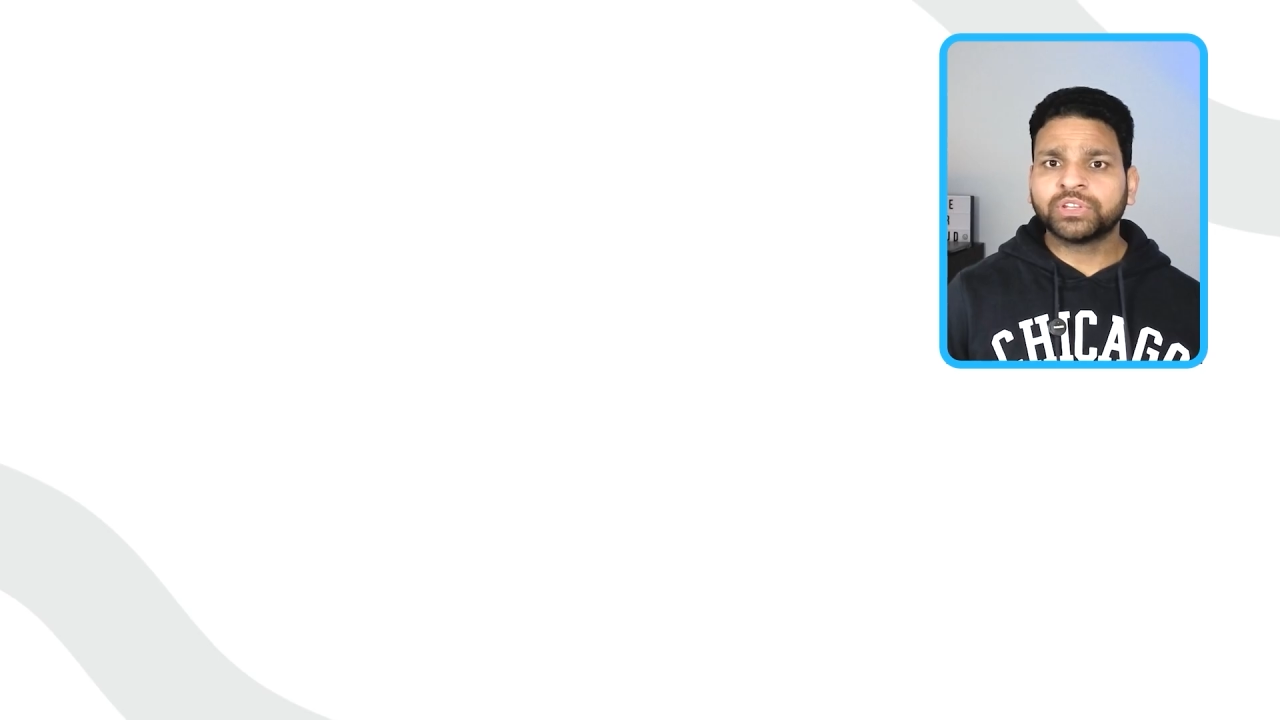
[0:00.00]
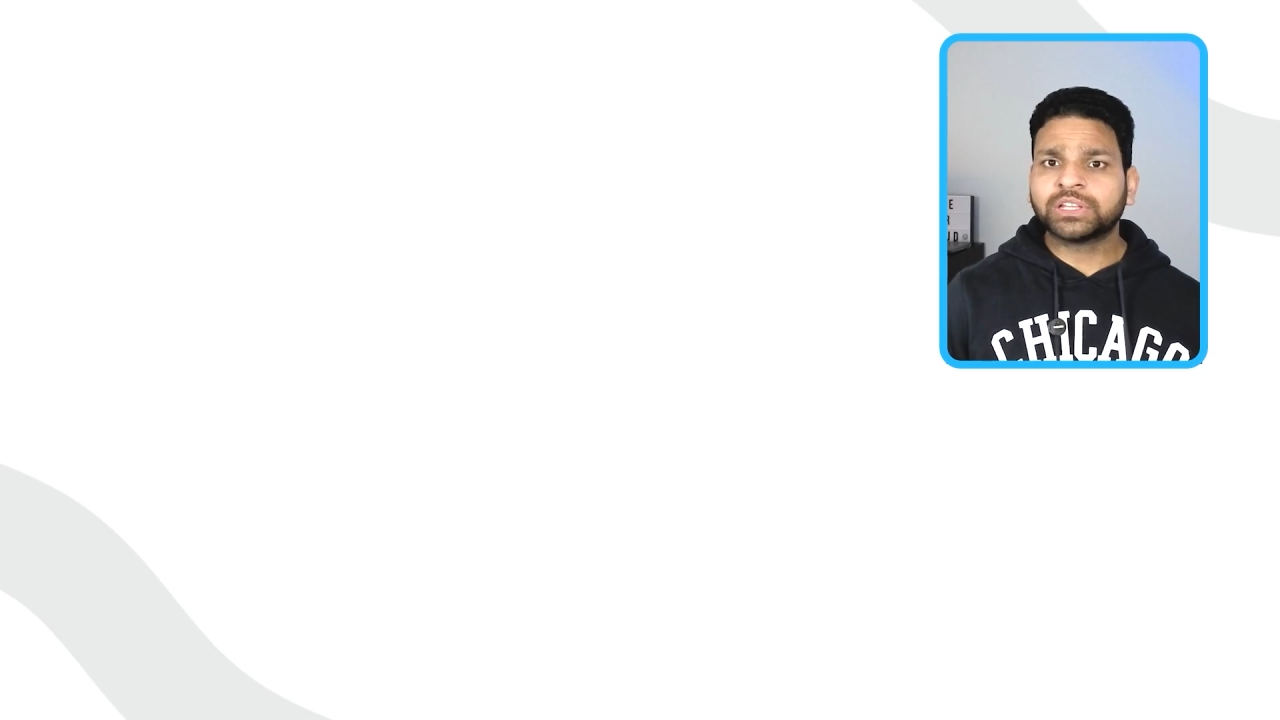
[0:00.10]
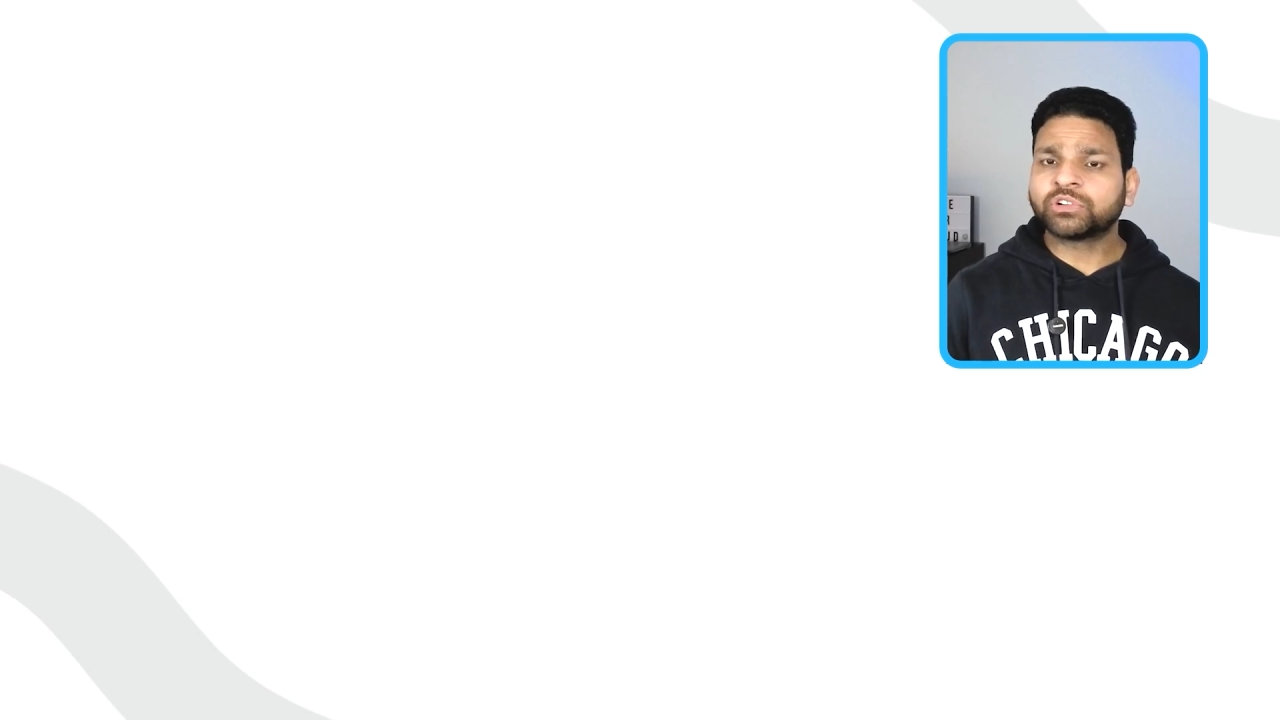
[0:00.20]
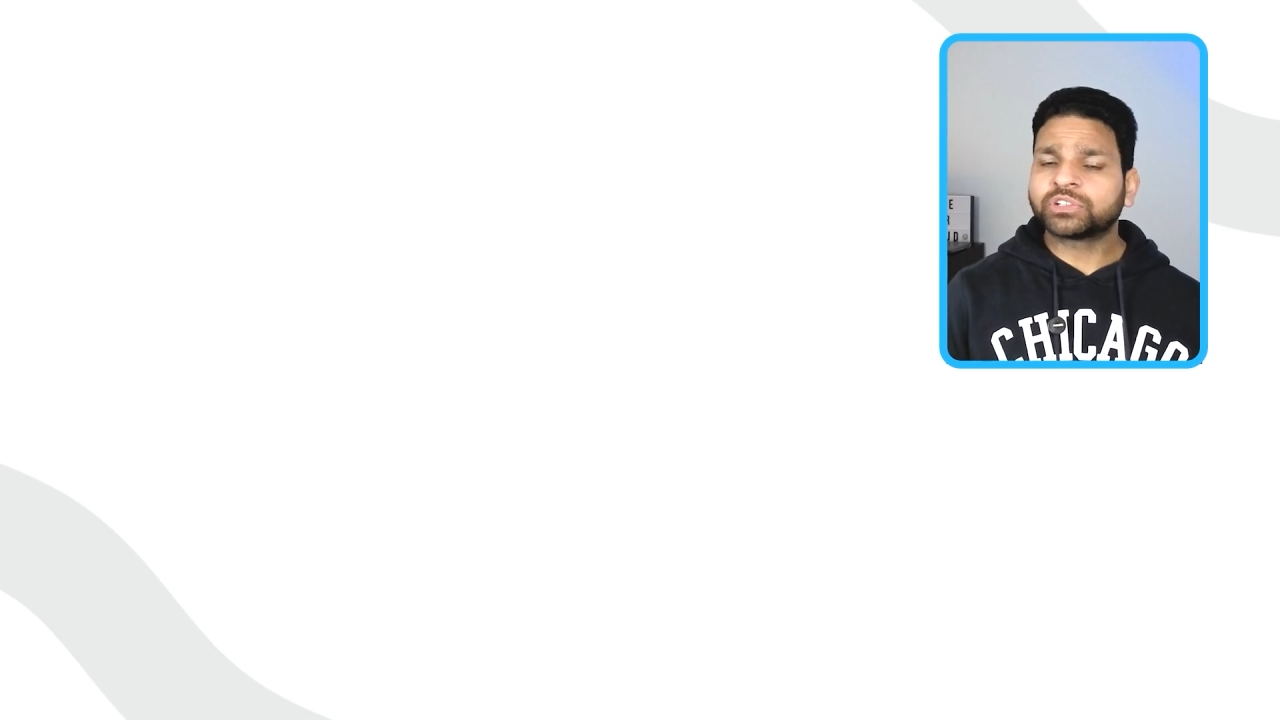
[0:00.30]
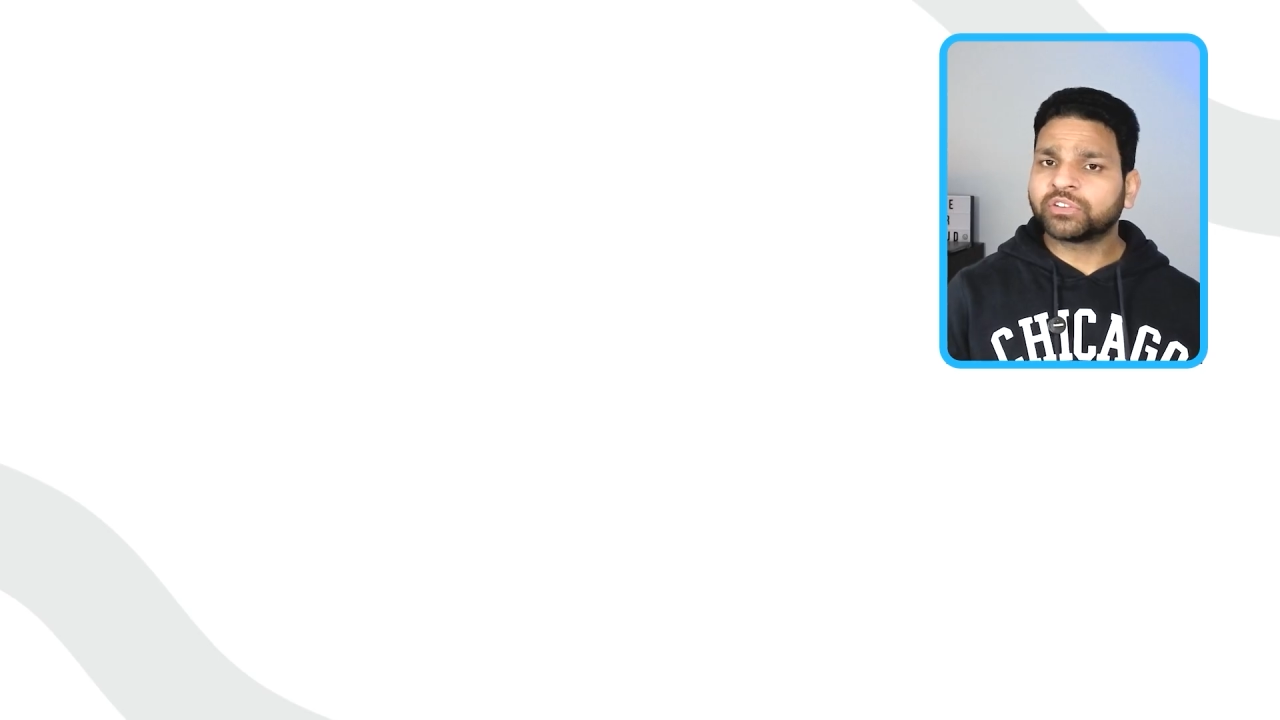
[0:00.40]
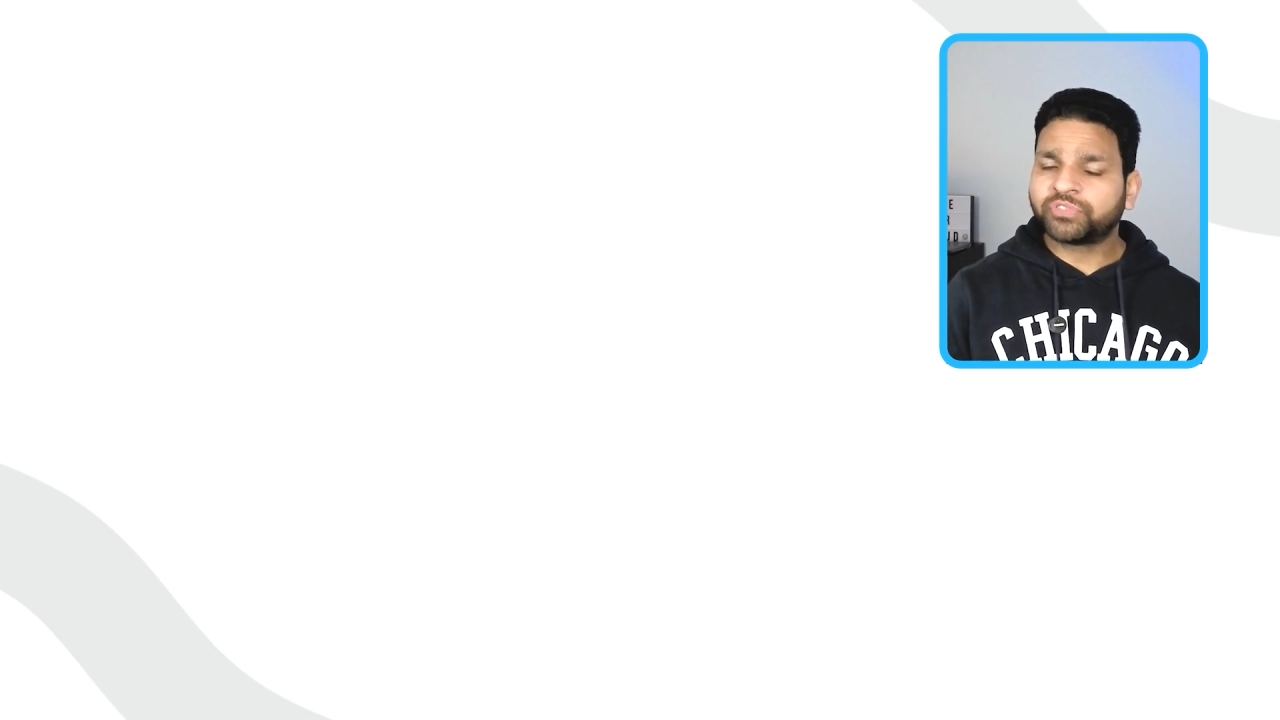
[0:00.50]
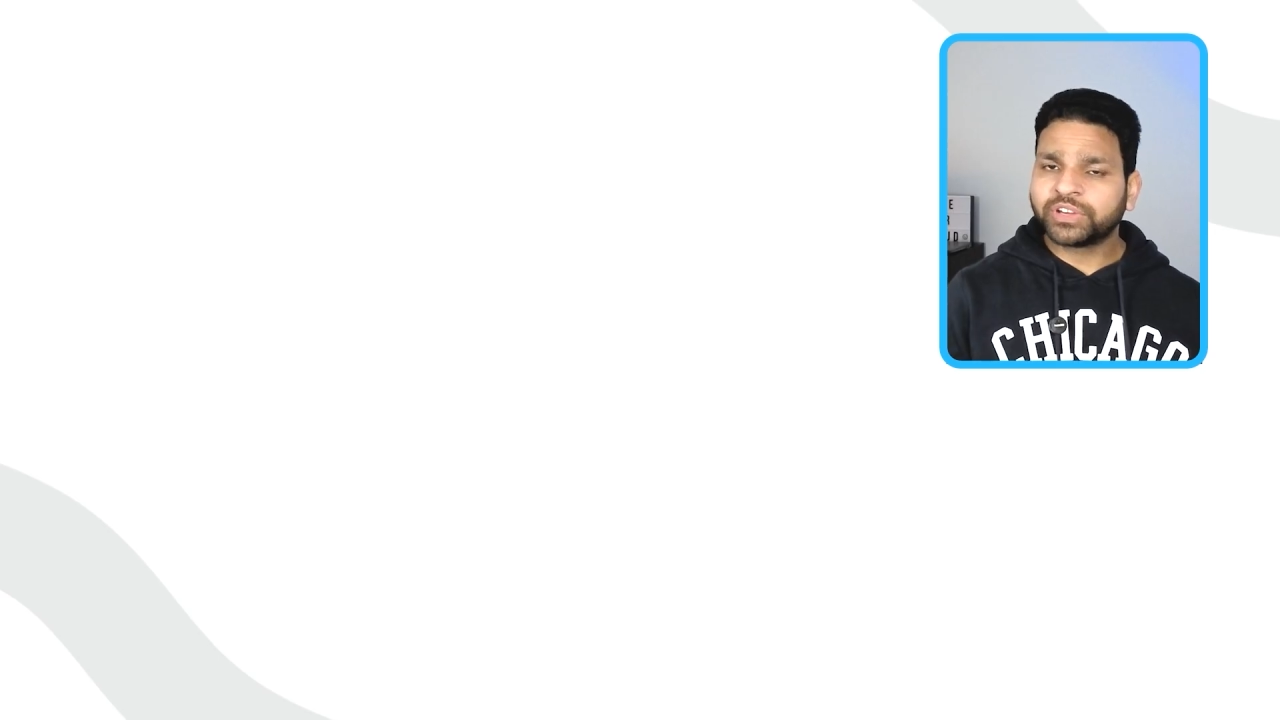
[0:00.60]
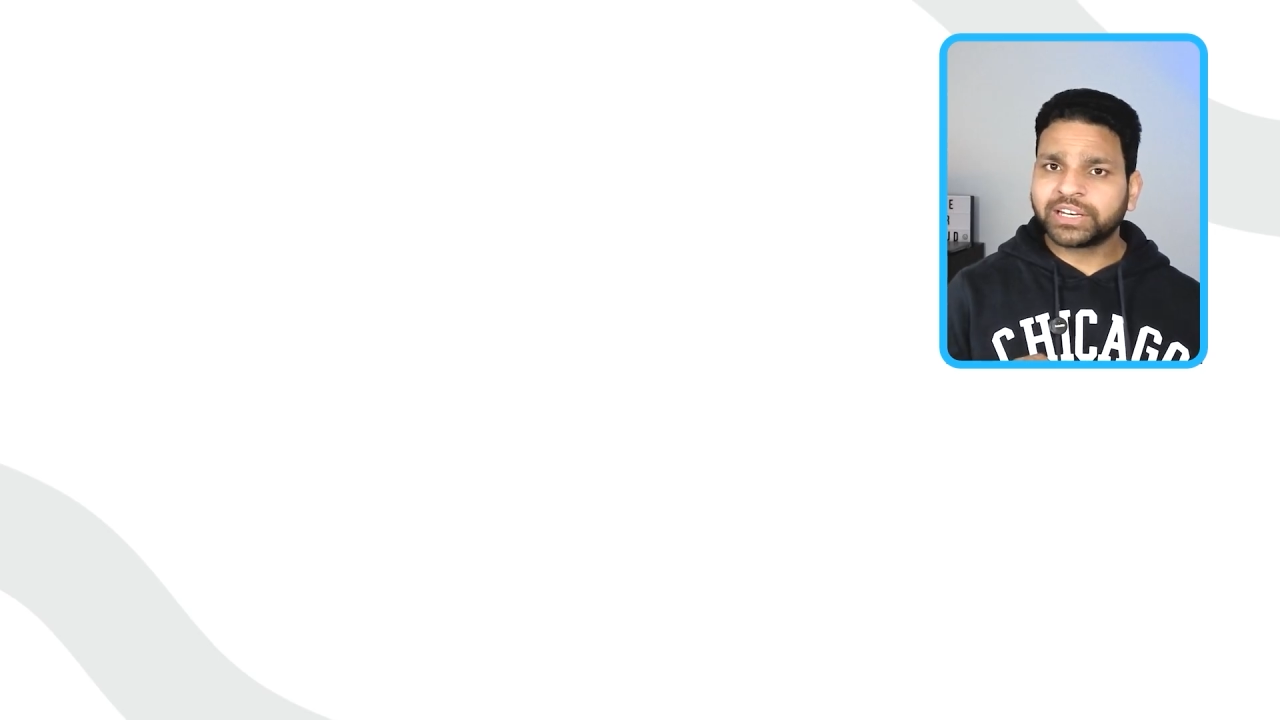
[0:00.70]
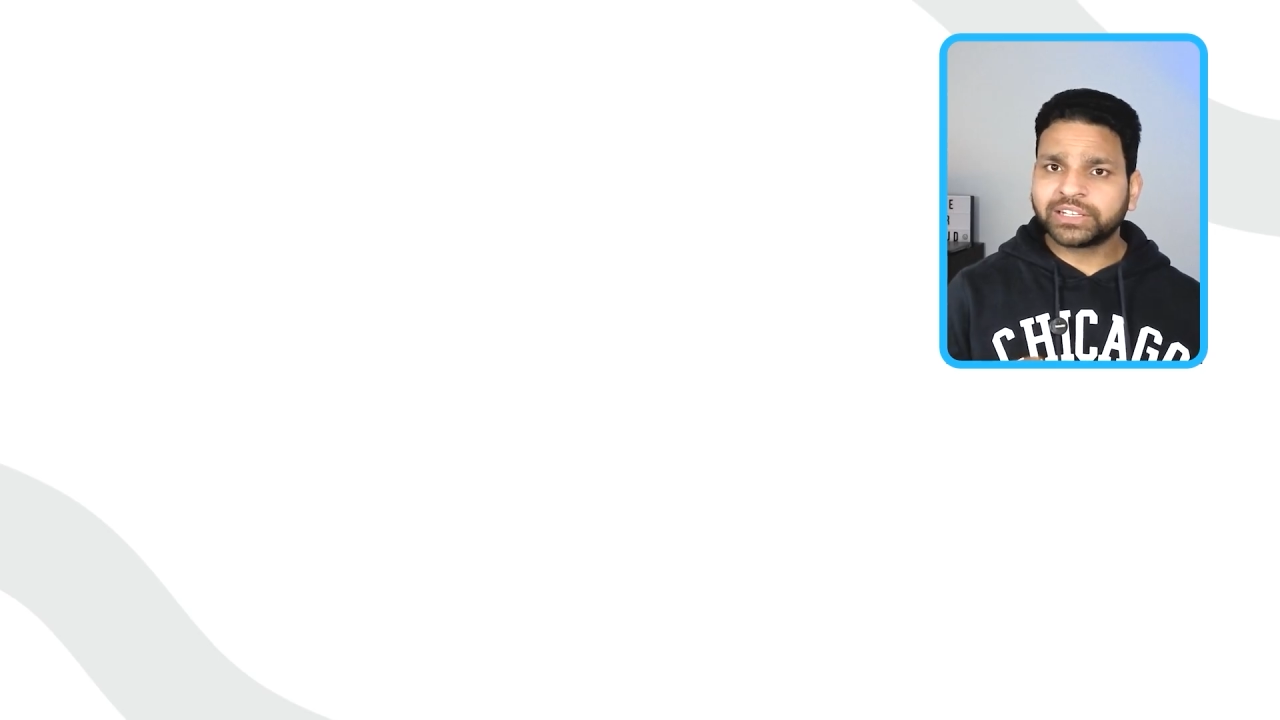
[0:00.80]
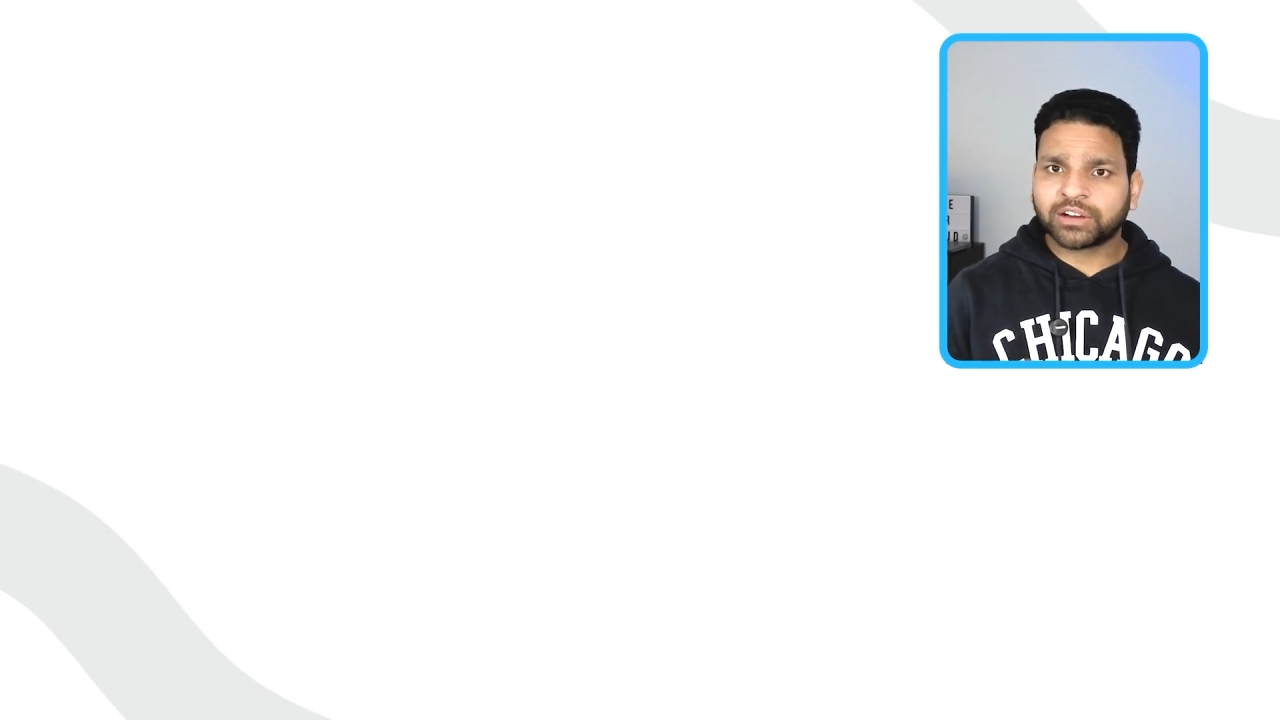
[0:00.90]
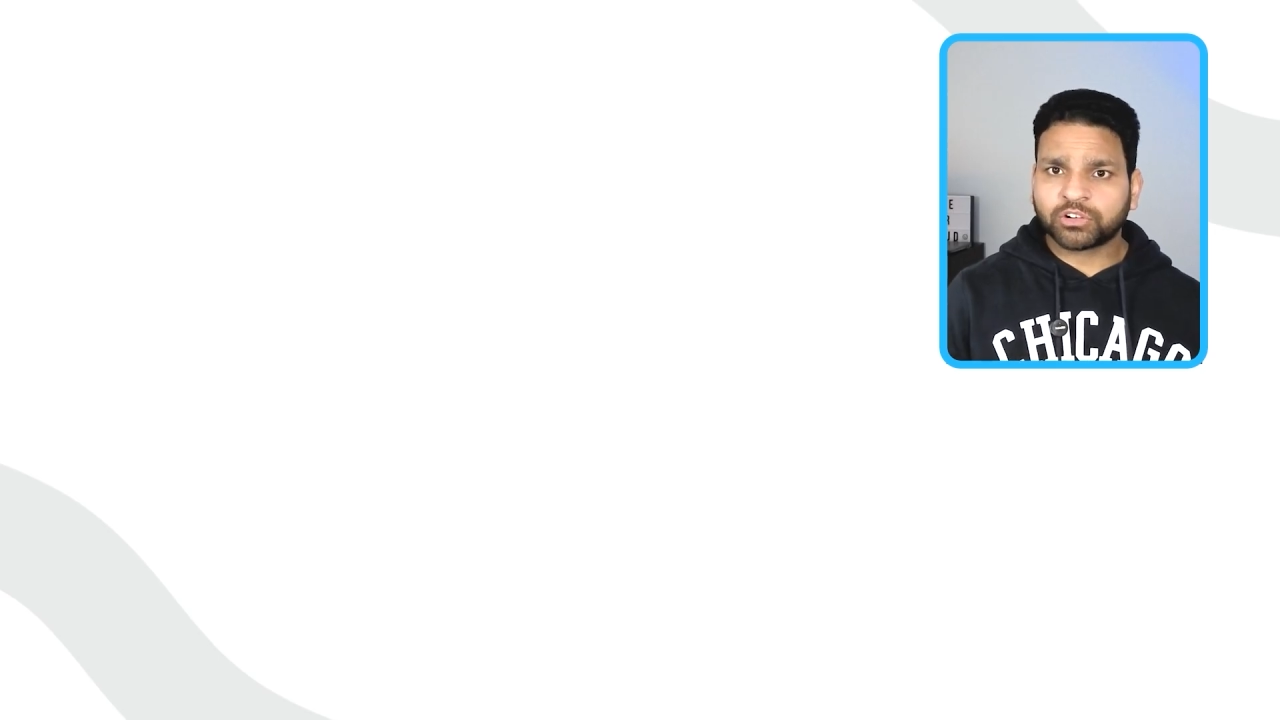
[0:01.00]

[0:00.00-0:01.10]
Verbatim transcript: without configuring